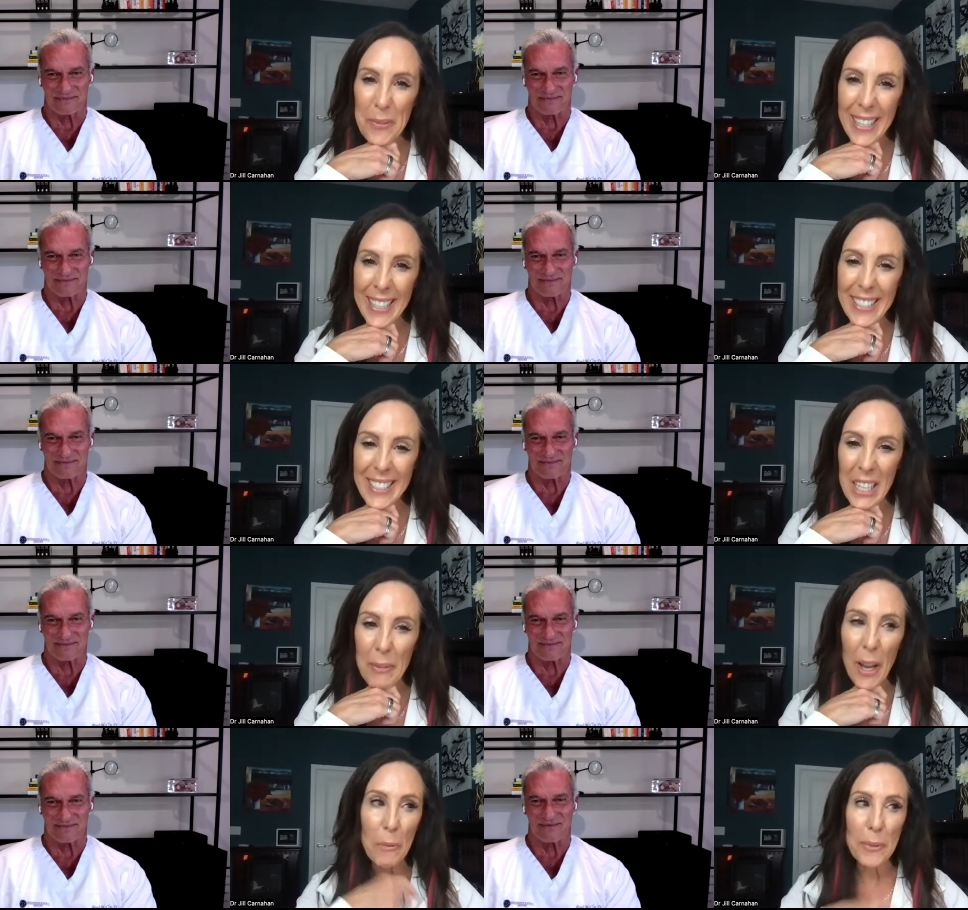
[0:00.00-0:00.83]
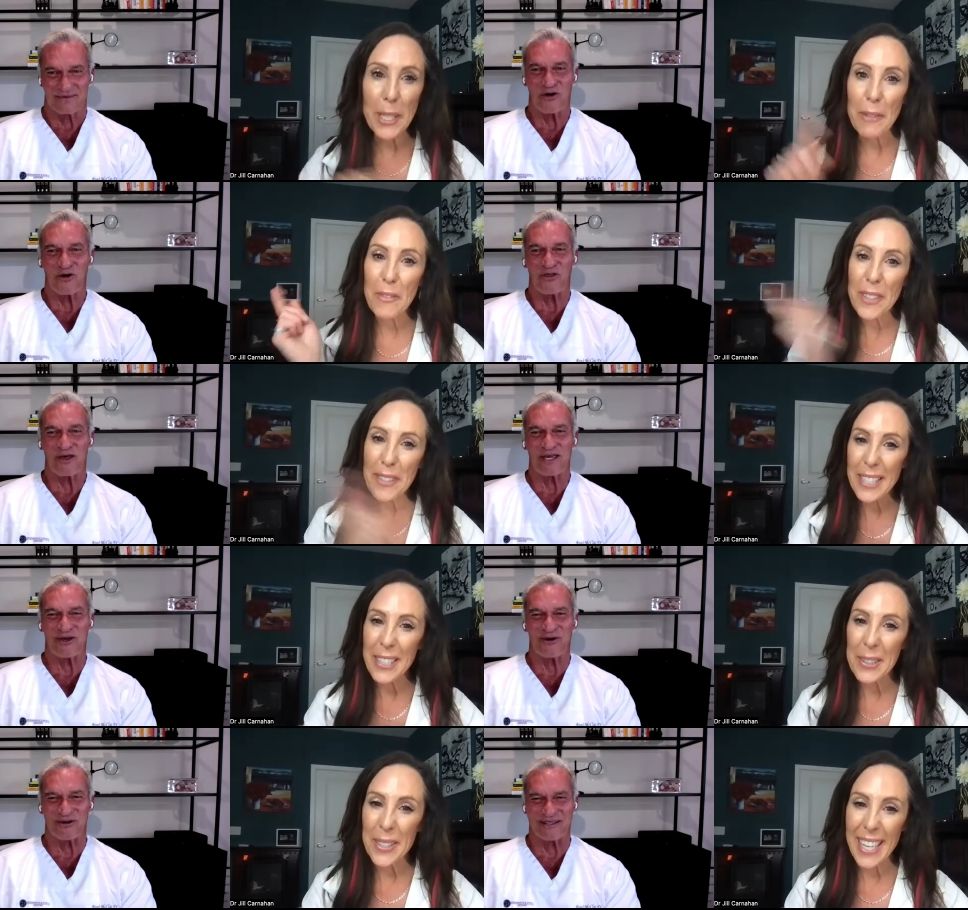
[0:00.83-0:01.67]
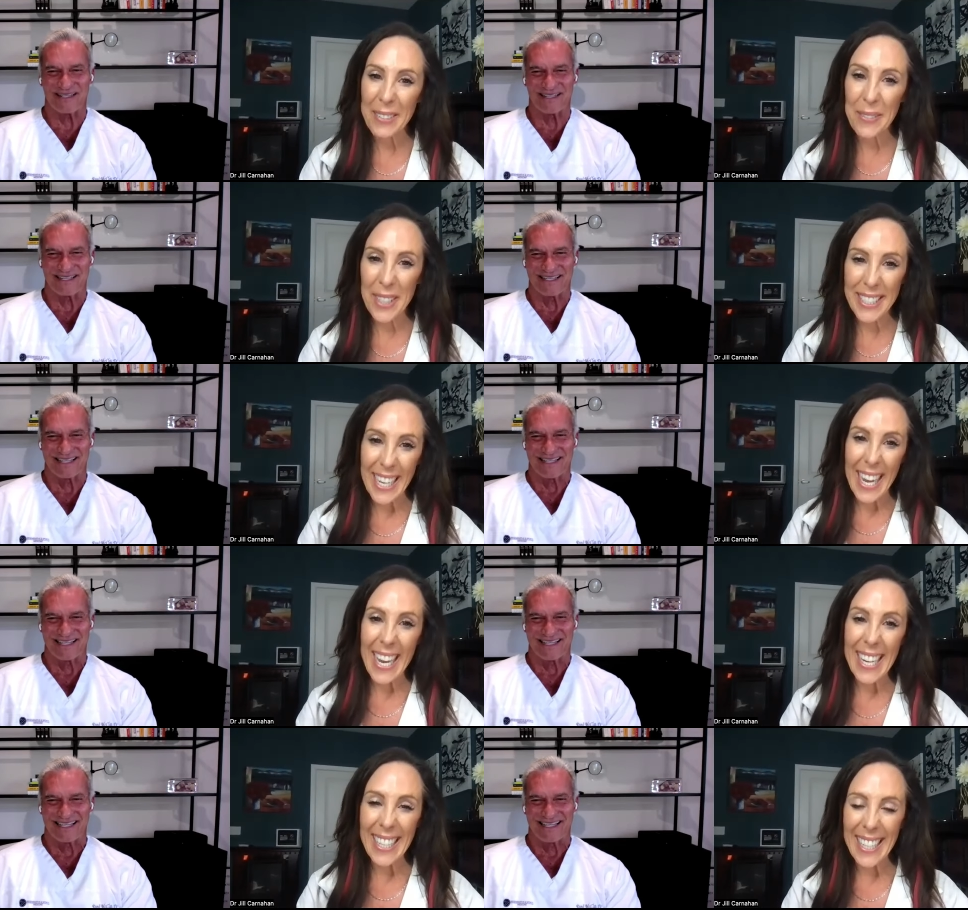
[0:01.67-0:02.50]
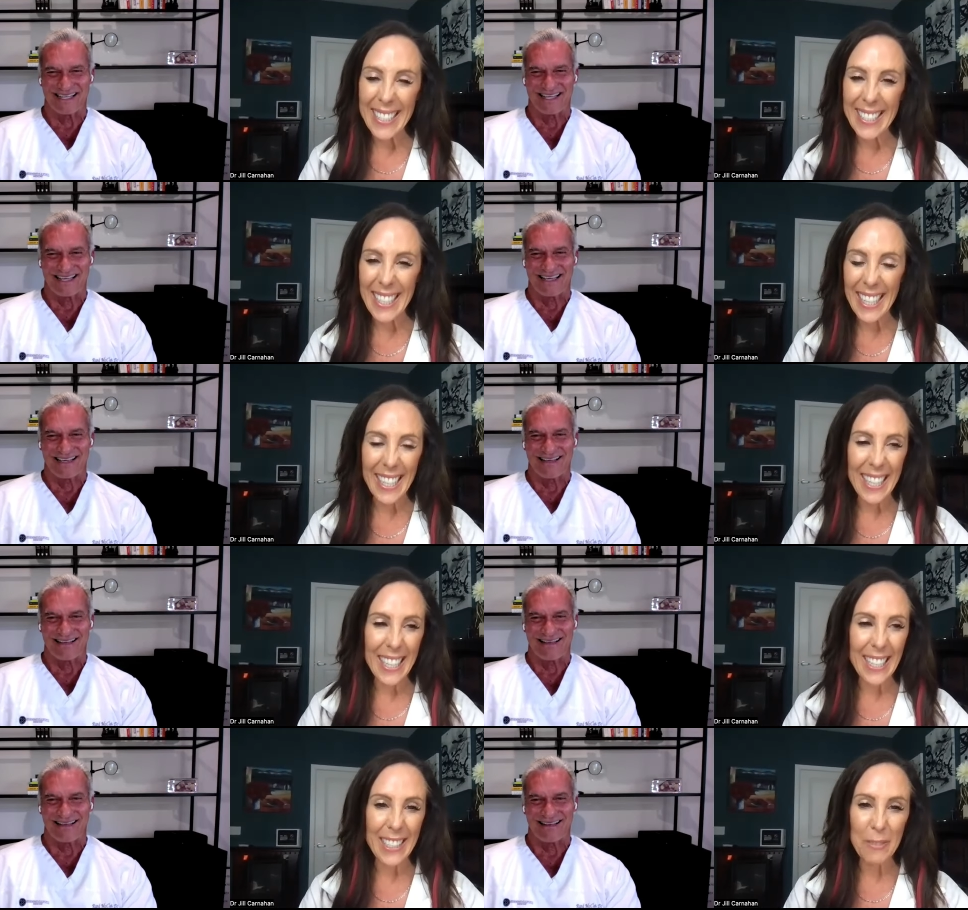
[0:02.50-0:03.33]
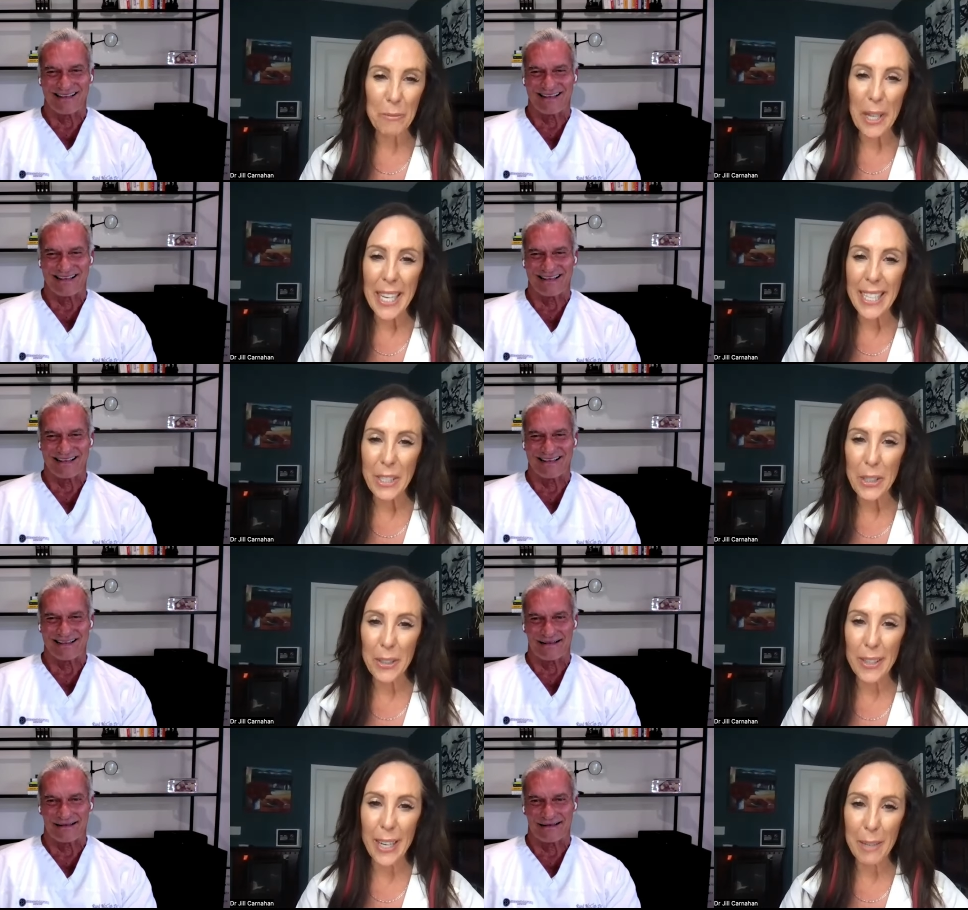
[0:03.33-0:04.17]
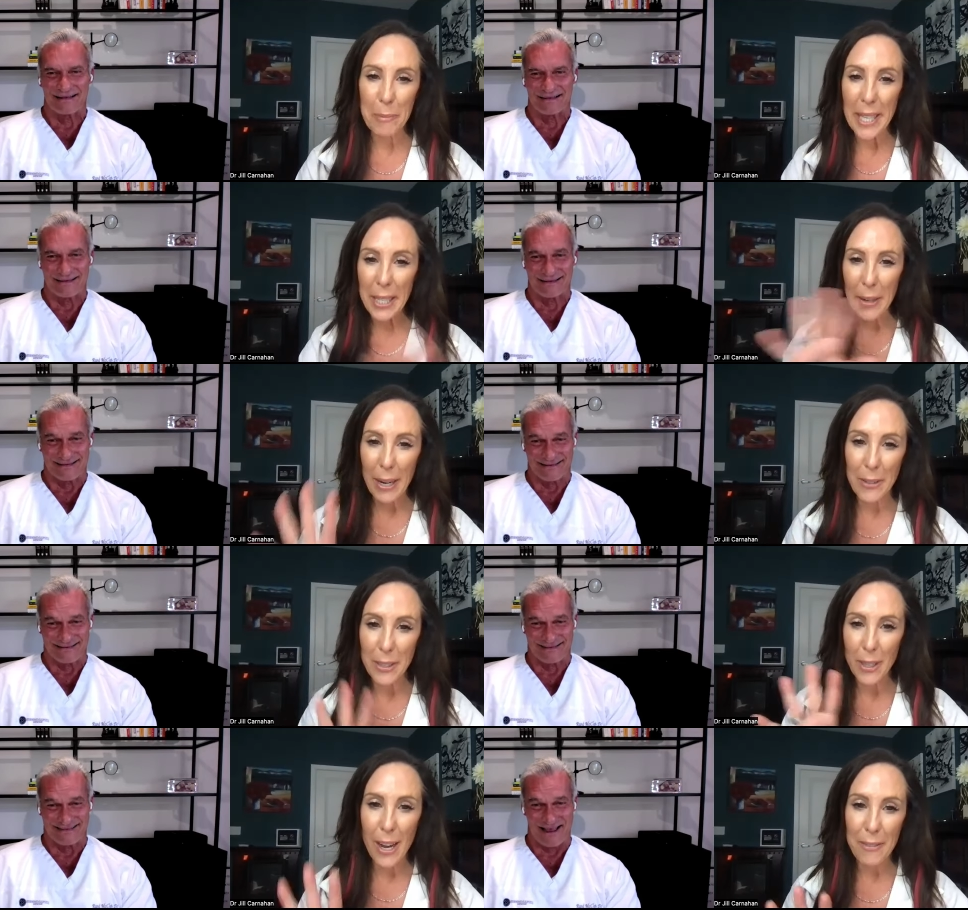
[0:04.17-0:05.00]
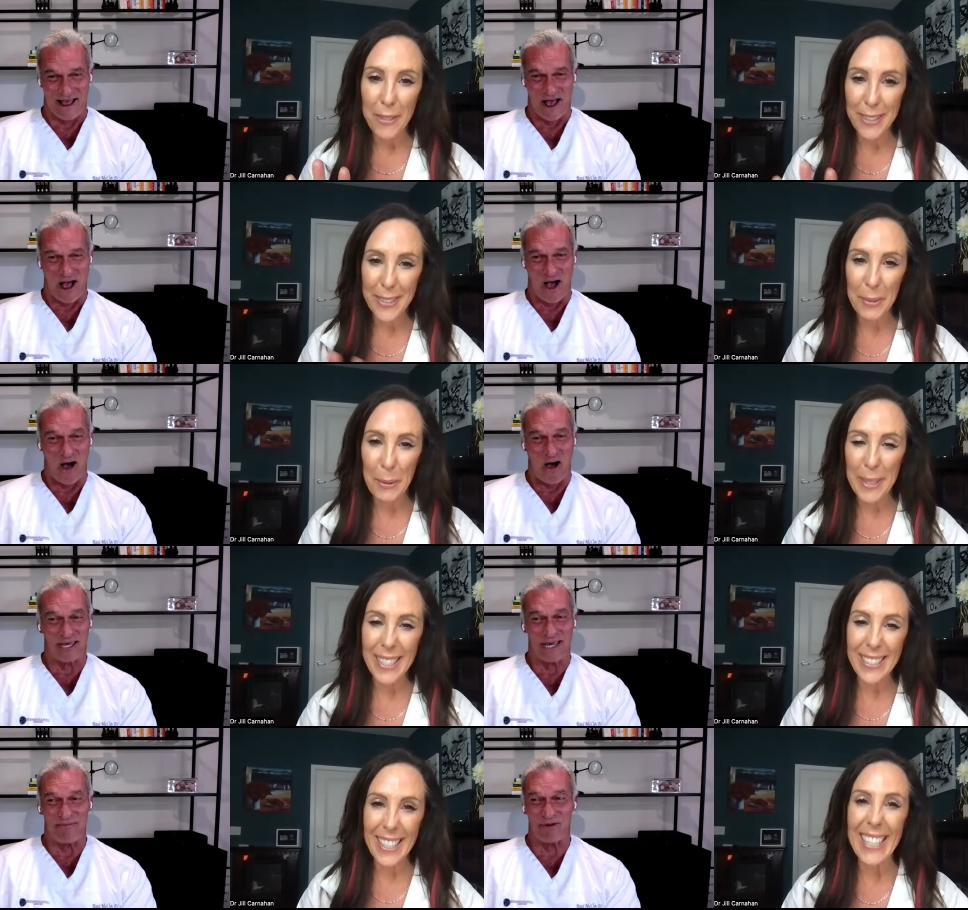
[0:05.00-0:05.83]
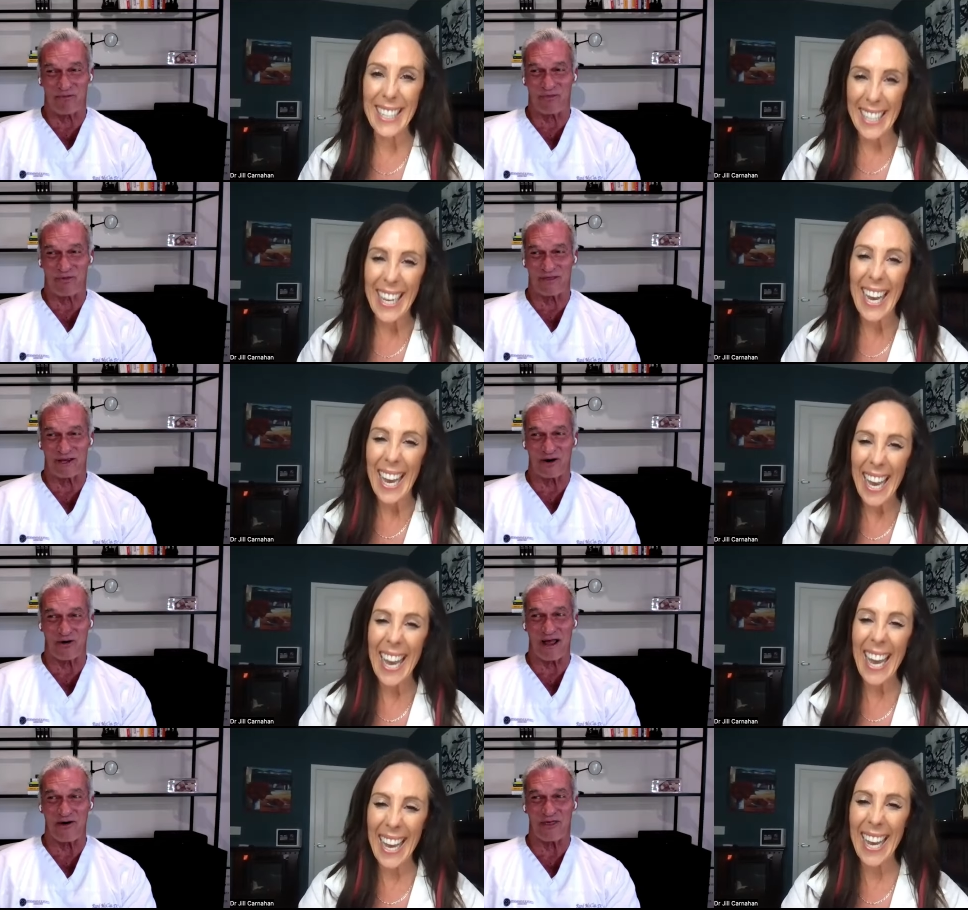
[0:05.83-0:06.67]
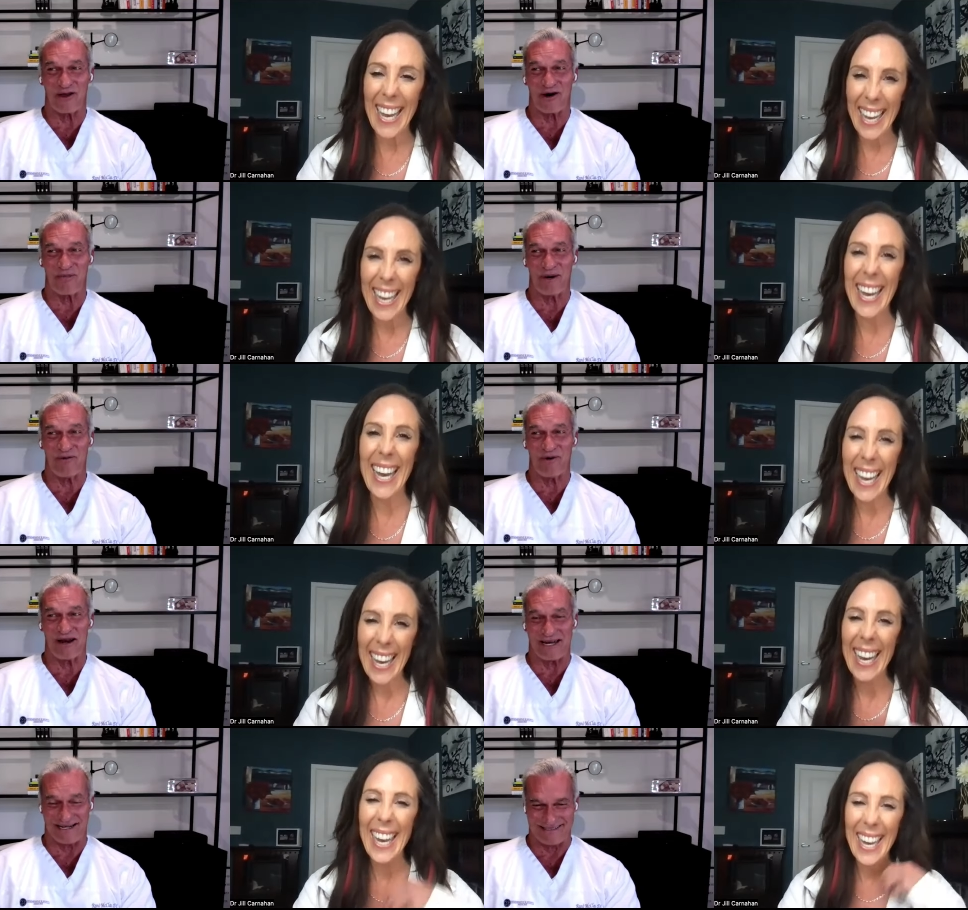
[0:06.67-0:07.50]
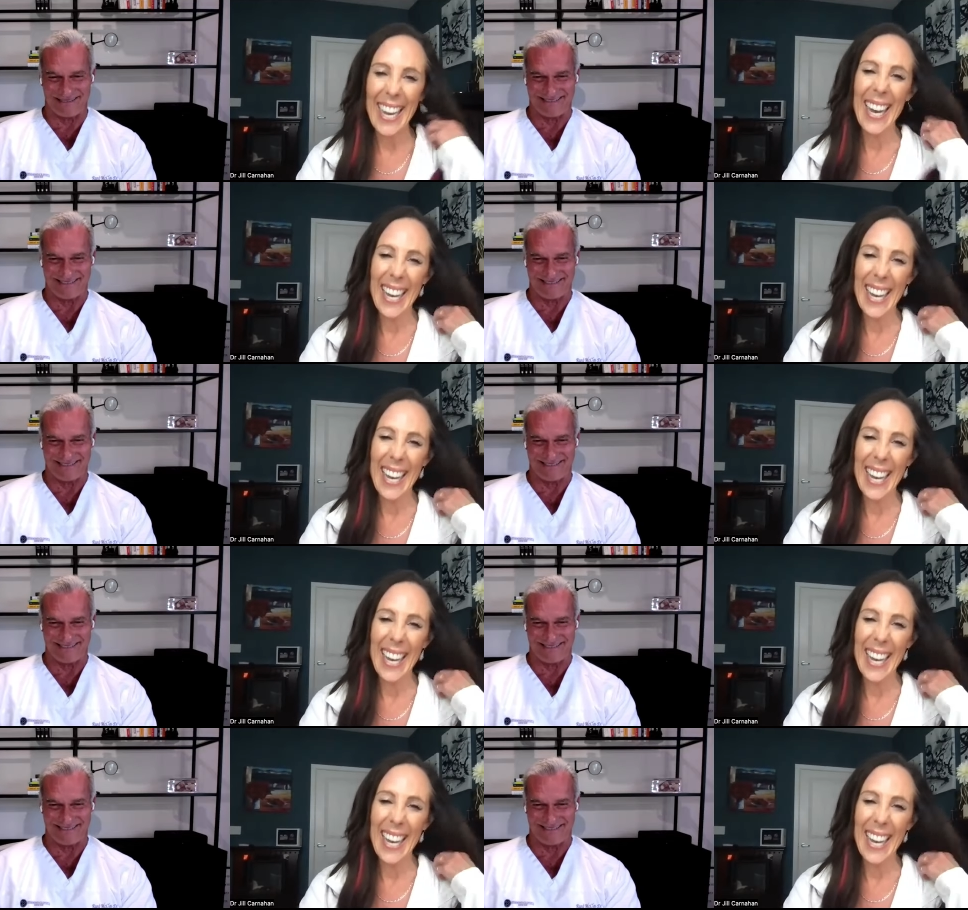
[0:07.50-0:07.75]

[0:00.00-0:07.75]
Speaker 1: much. Um, I hope to come no, visit thank you. again one day and uh, and play in your um, playground office. I'll keep
Speaker 2: the, the cryotherapy running.